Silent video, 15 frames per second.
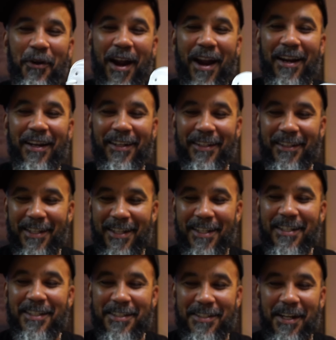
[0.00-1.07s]
right here.
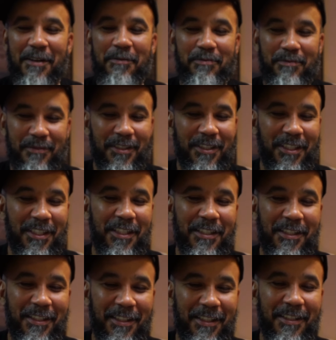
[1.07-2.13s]
Something
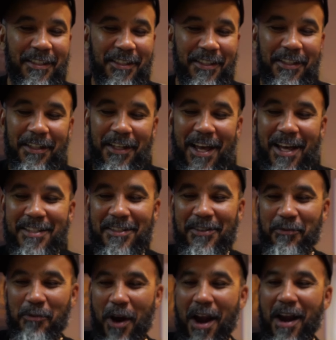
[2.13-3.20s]
good, good, good
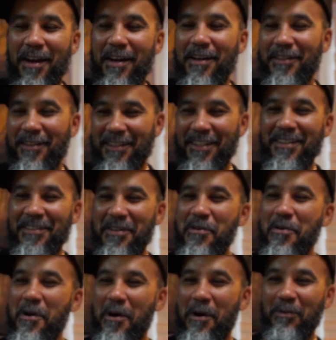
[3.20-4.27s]
lesson right here. To, you
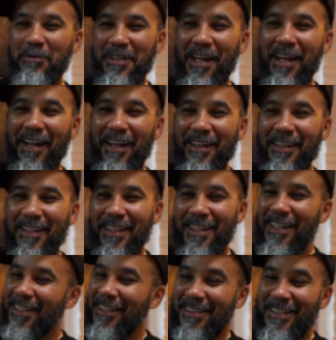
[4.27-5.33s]
know what I'm saying?
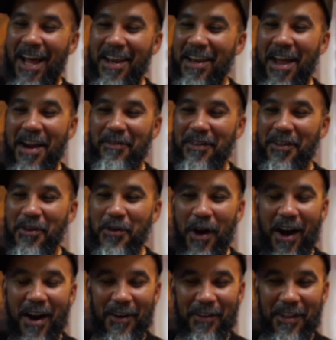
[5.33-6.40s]
Because I never knew
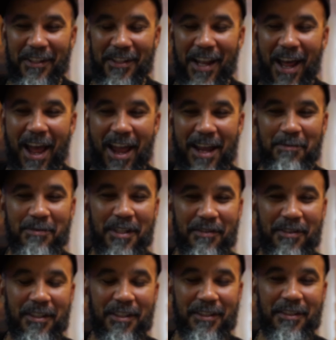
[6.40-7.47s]
all the names of
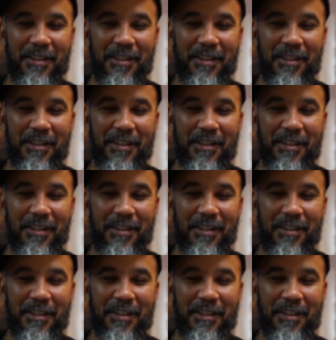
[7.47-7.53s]
the